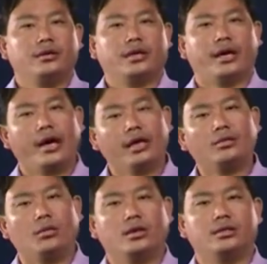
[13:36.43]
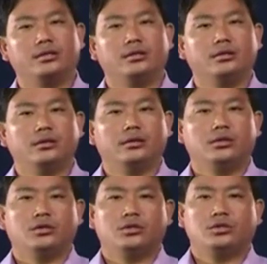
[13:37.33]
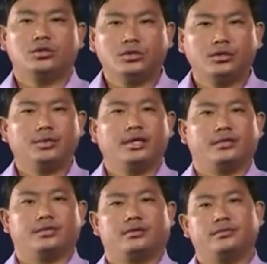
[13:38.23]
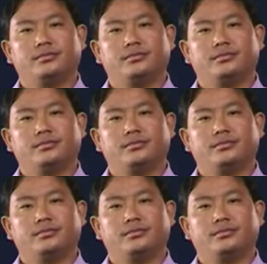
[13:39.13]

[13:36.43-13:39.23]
the health worker to the village.